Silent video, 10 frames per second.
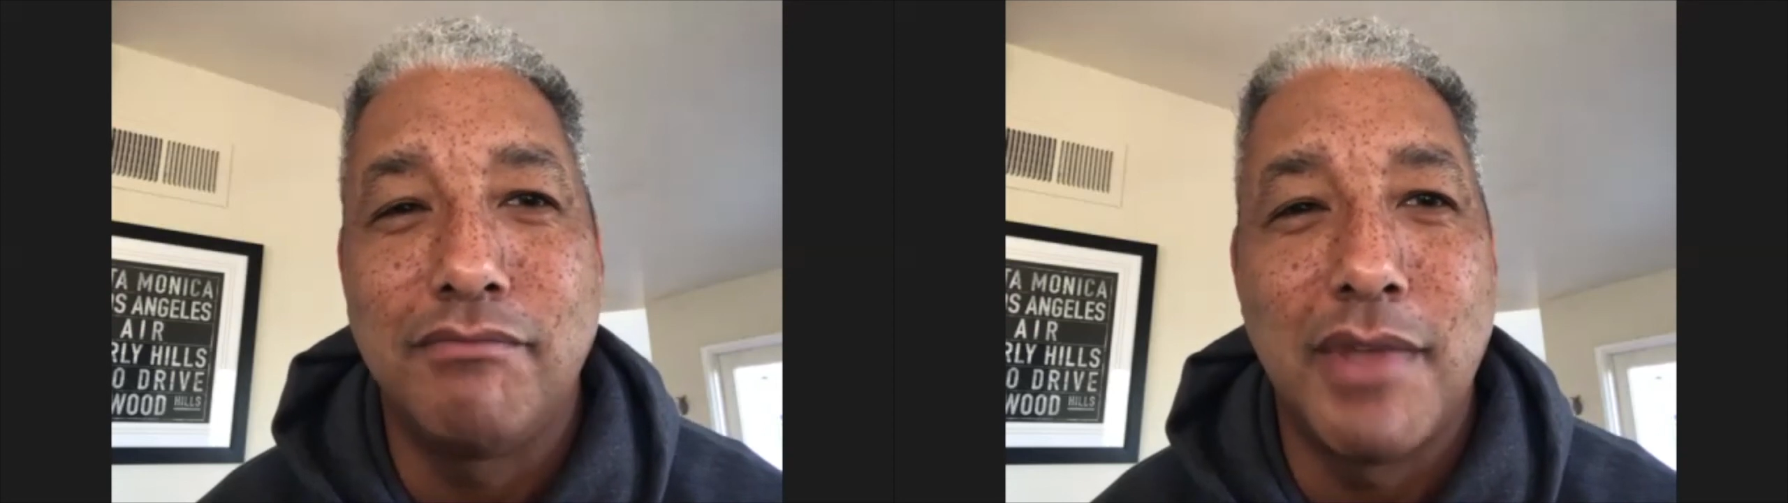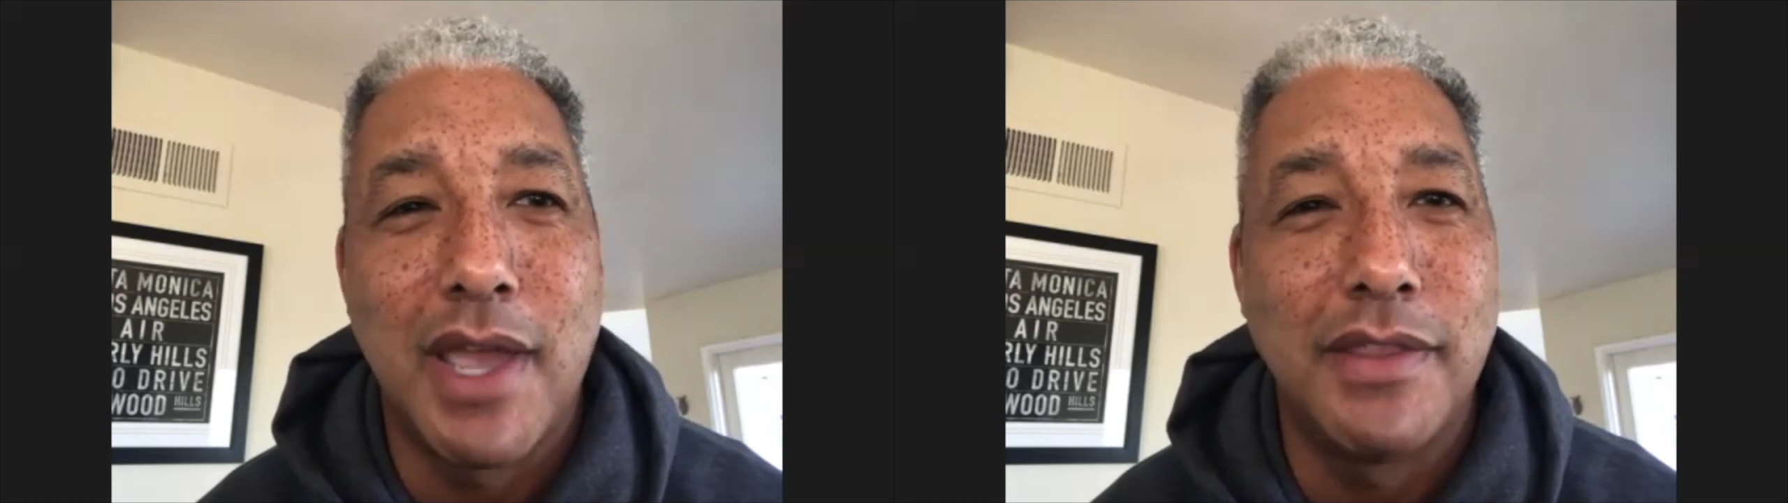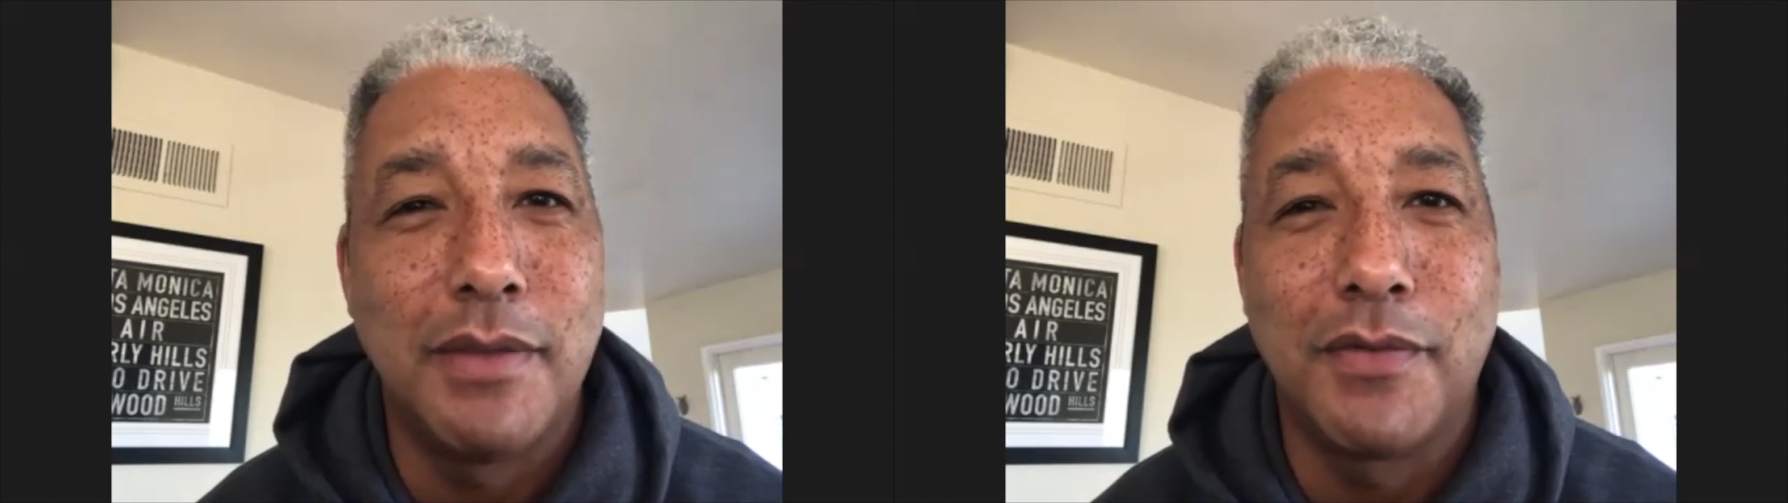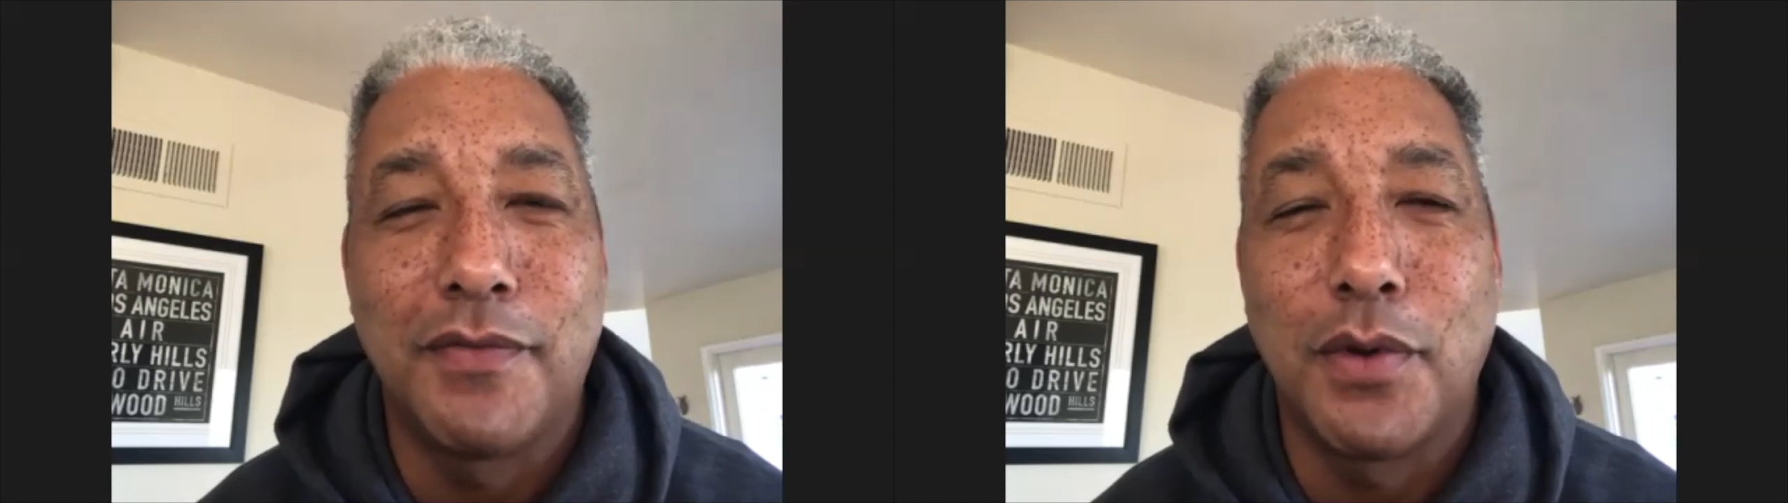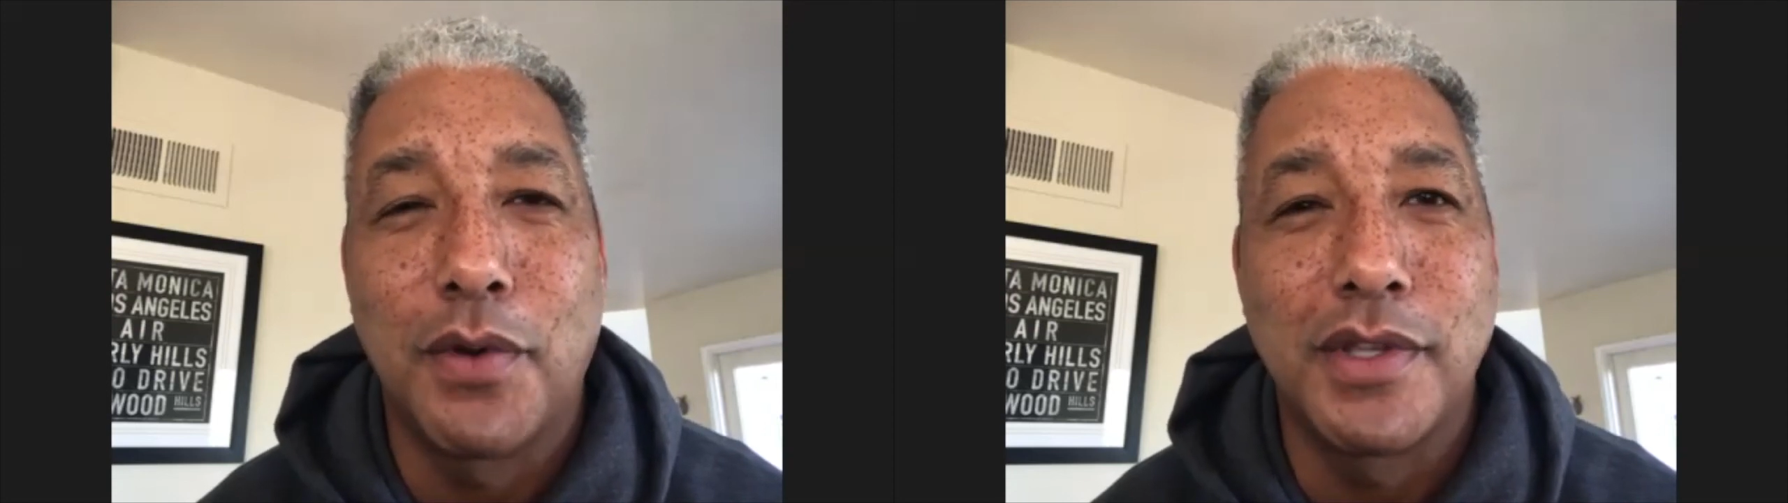I think what
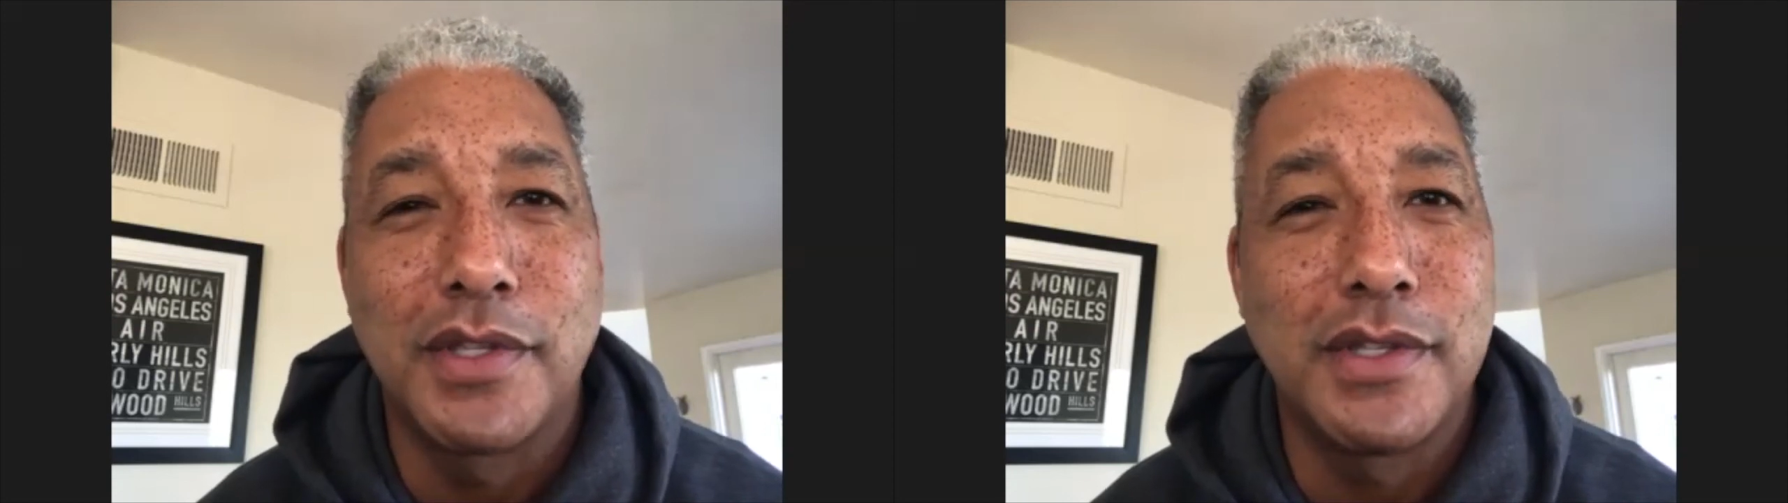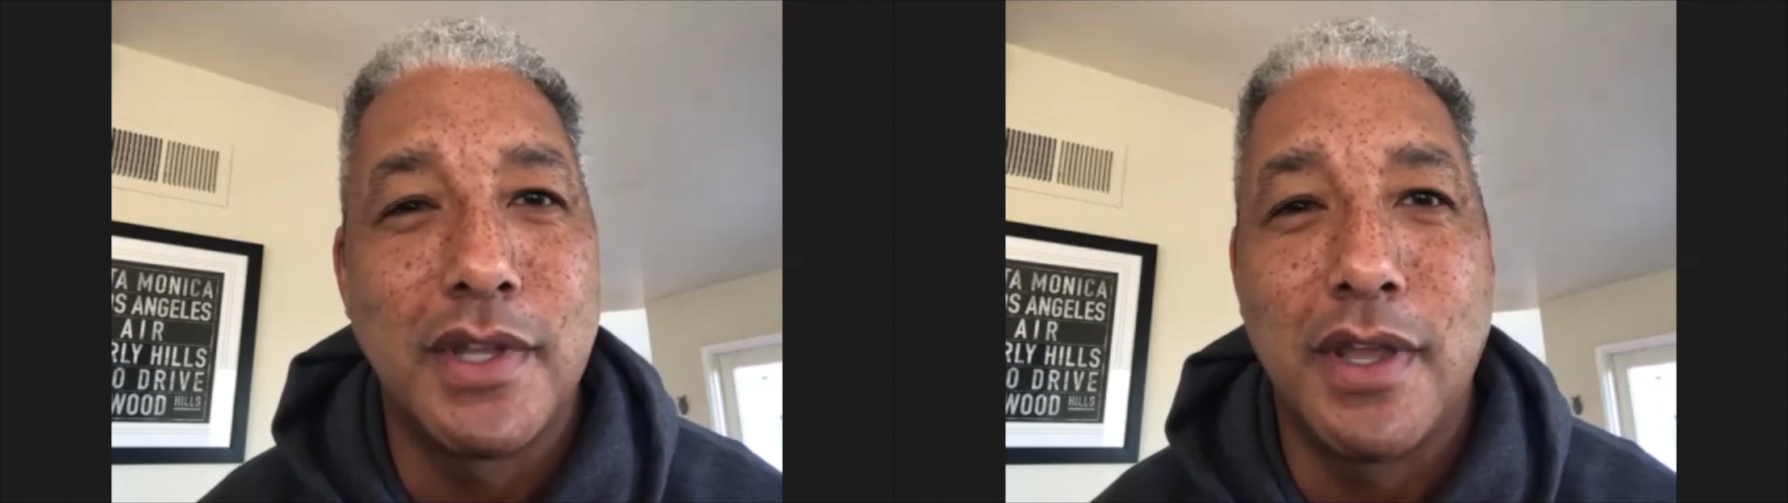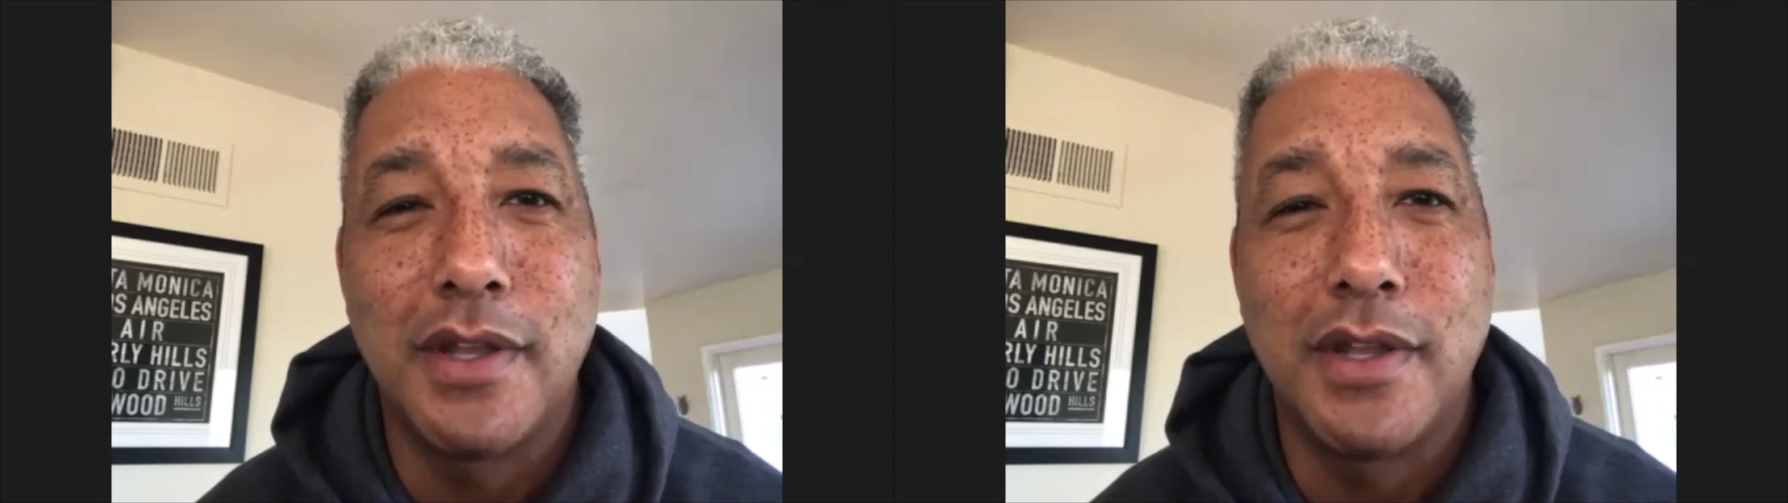Flores has done